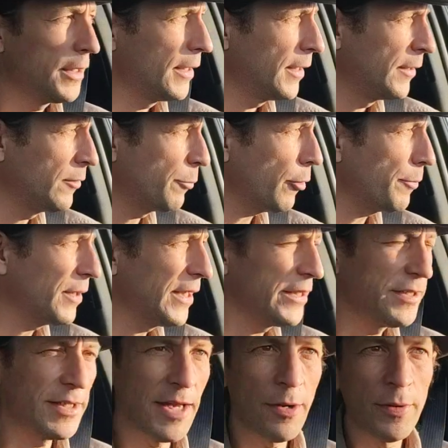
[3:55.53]
in the
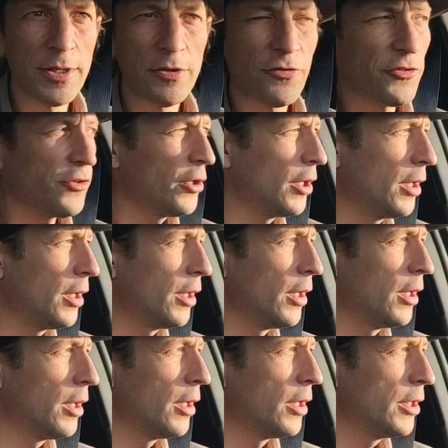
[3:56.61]
populated areas
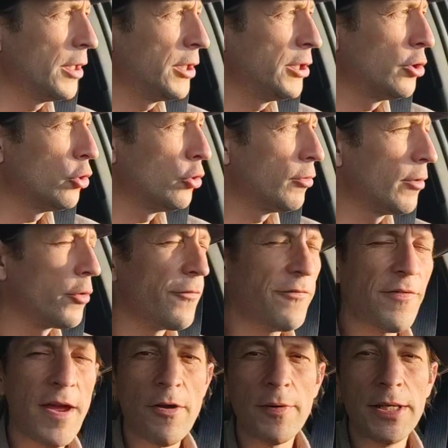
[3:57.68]
you're on a
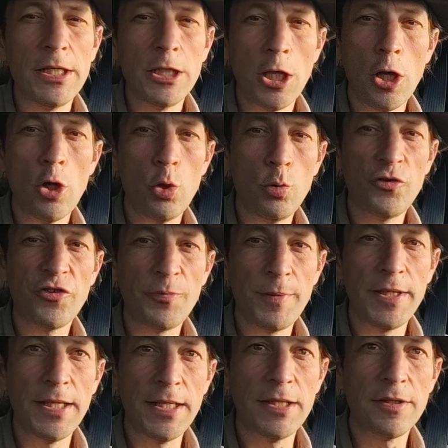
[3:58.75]
very low
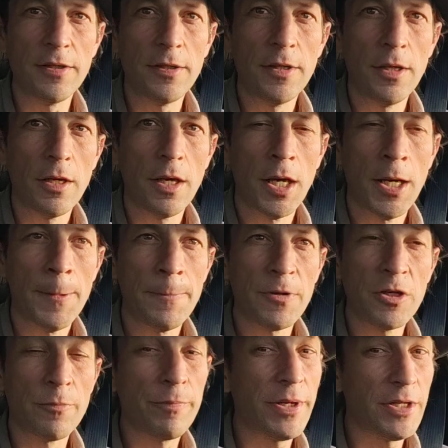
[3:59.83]
speed
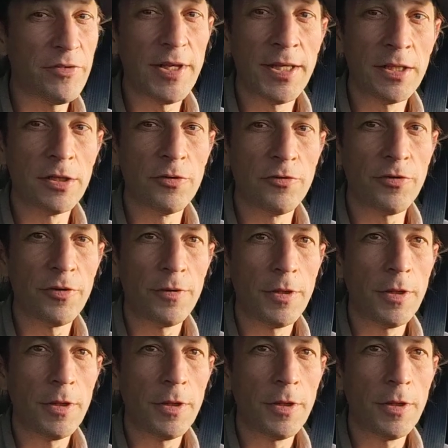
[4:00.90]
compared to England,